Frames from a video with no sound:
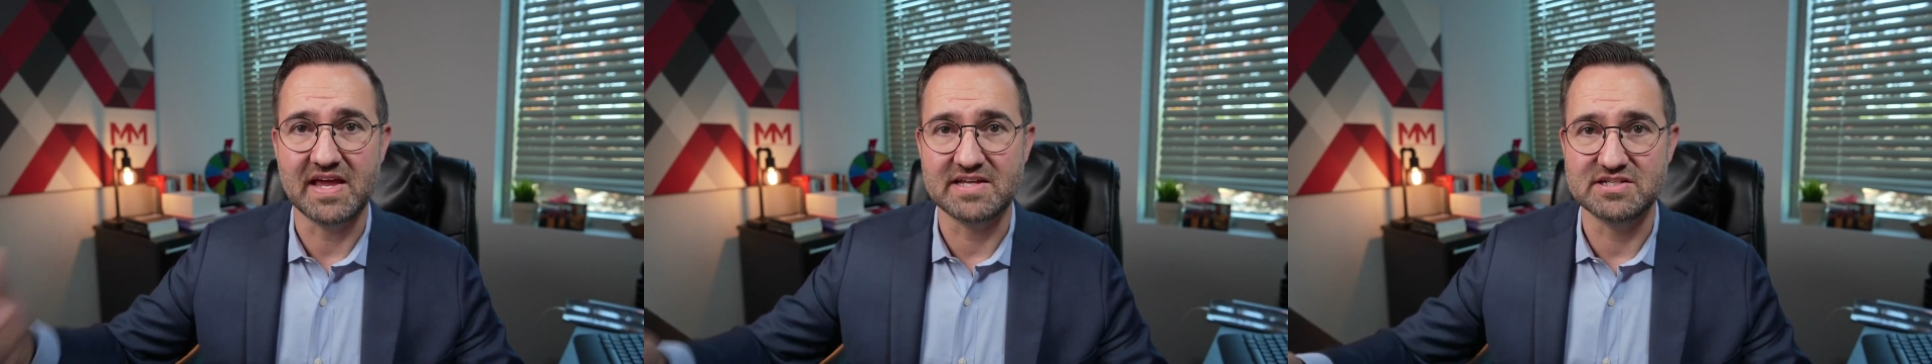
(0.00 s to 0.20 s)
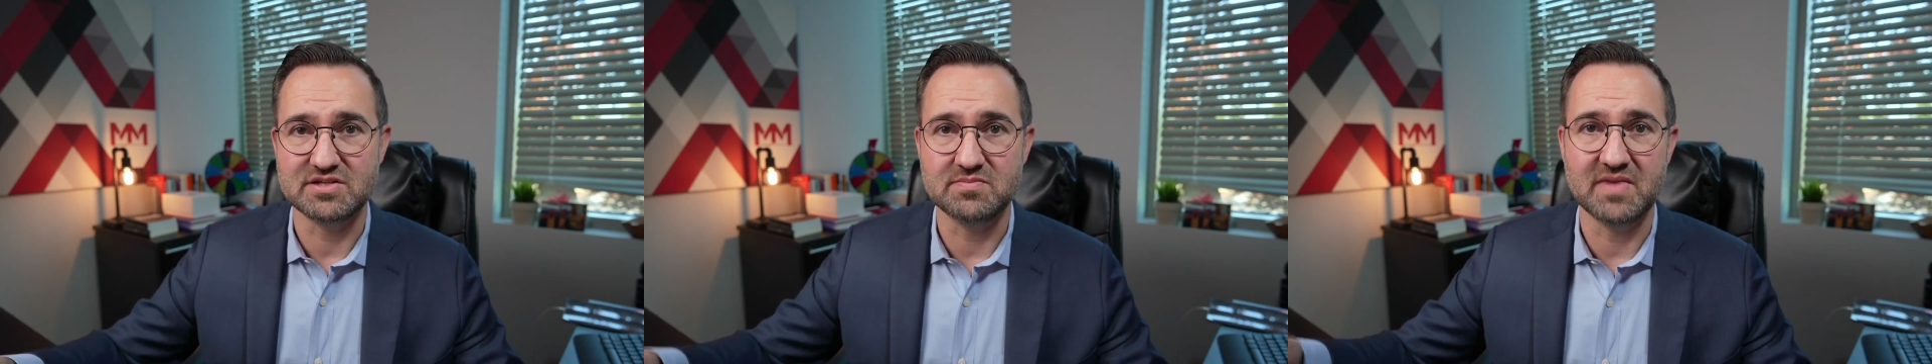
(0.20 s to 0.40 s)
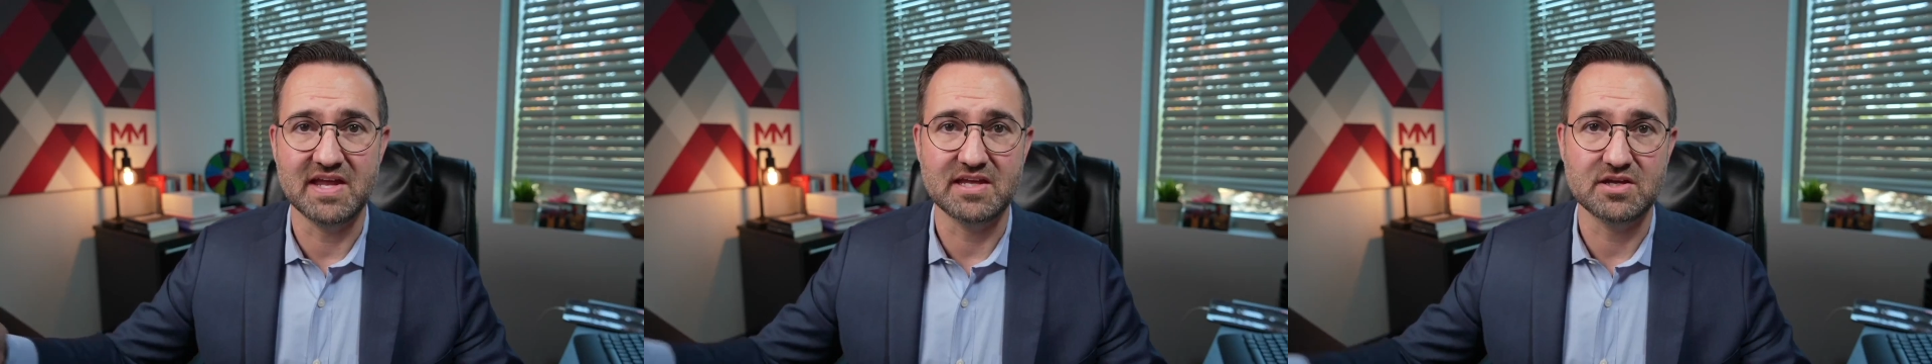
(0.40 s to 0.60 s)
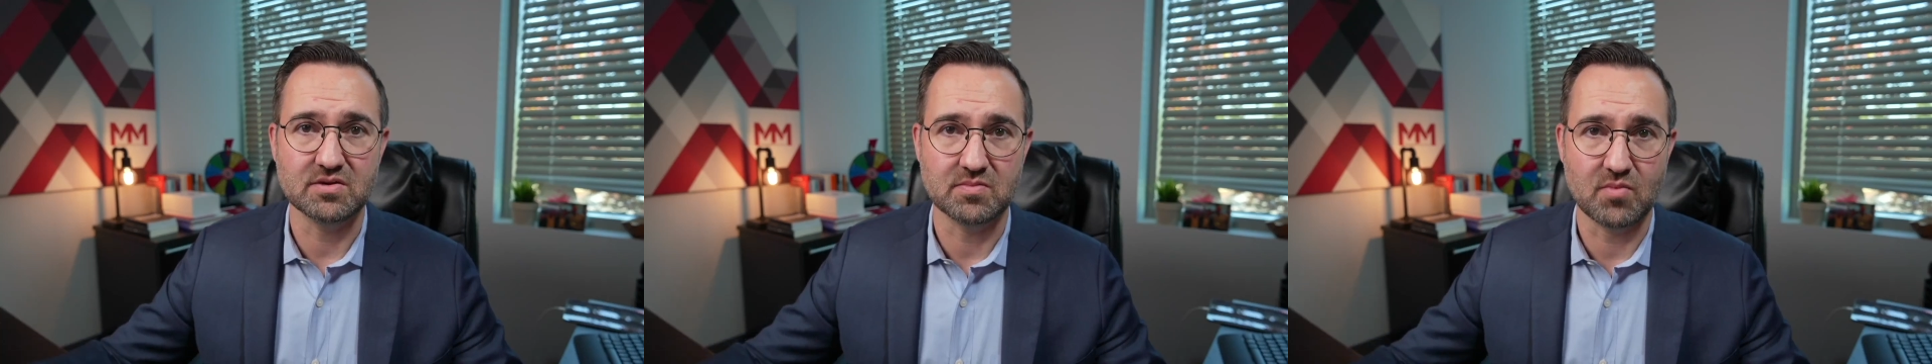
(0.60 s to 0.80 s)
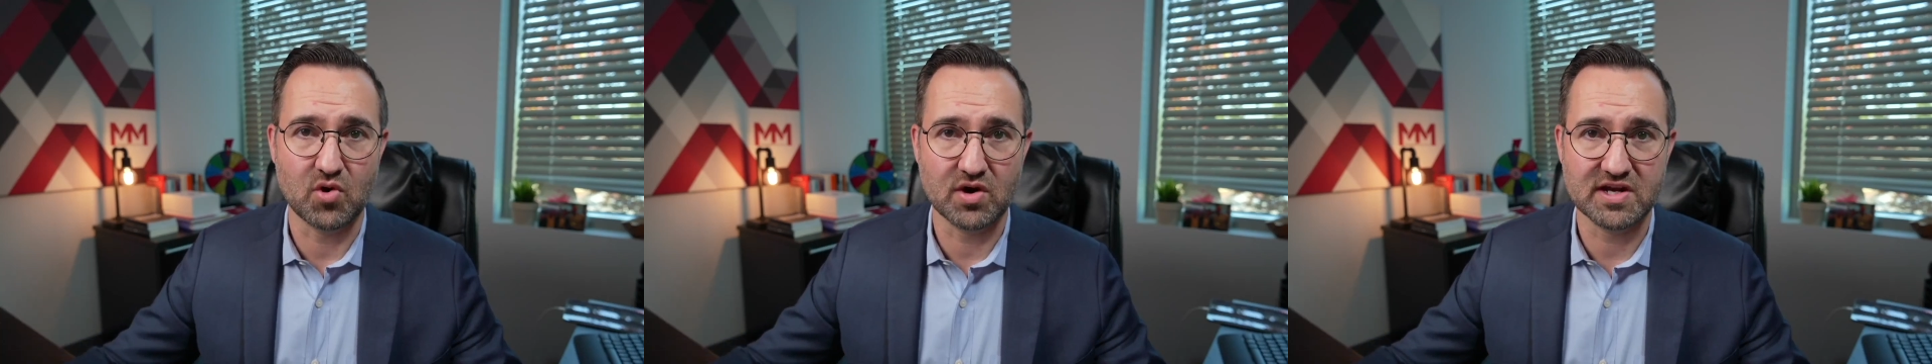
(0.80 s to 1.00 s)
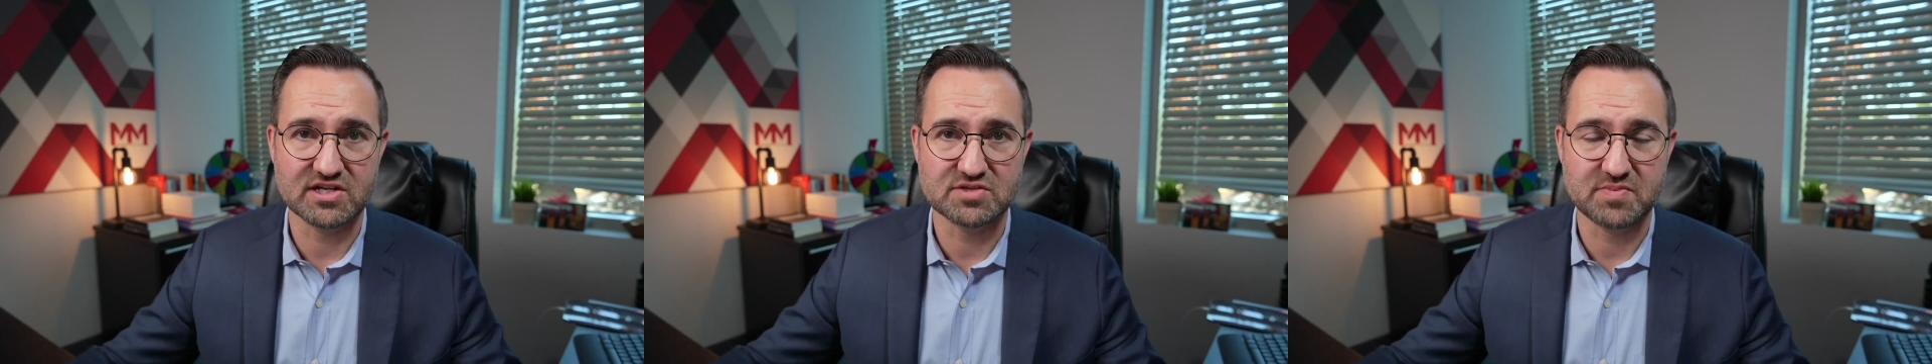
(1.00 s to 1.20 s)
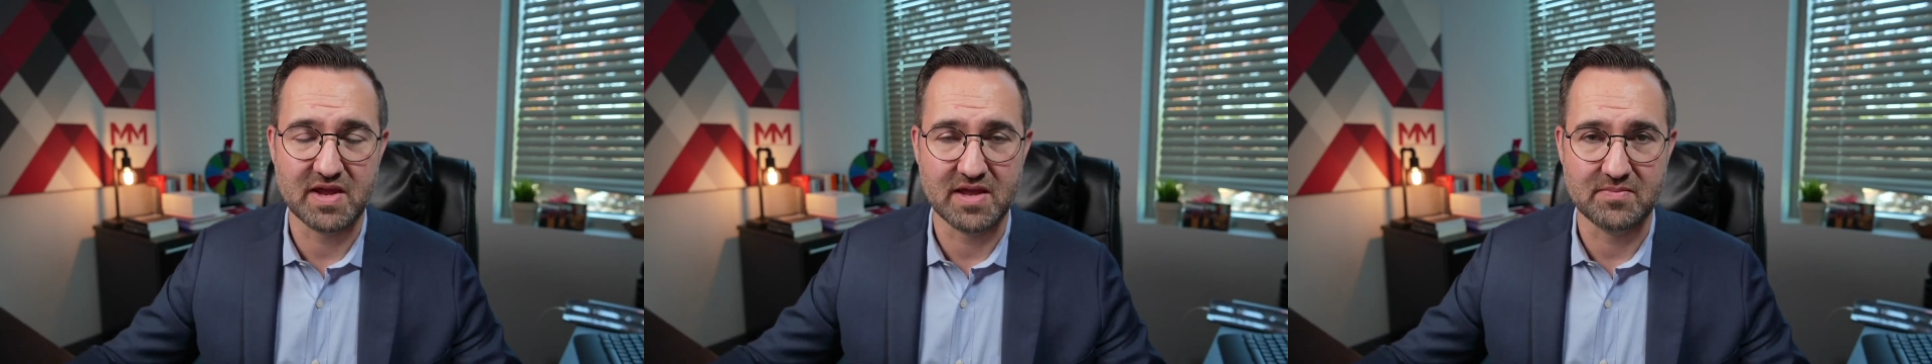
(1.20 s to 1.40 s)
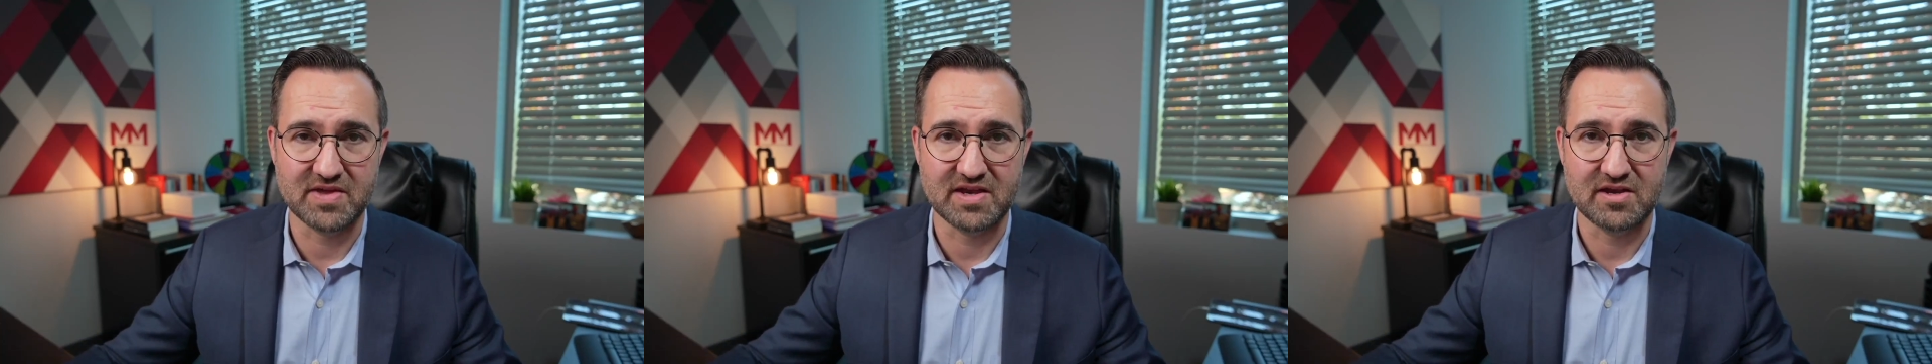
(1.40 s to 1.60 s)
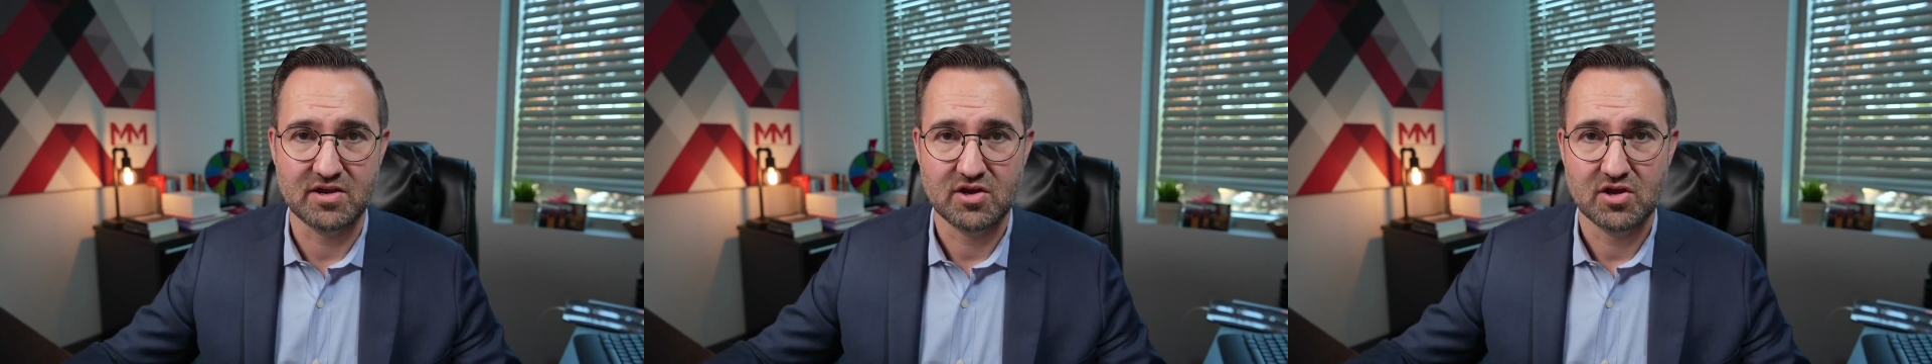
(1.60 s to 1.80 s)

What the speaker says: as you make your mortgage payment,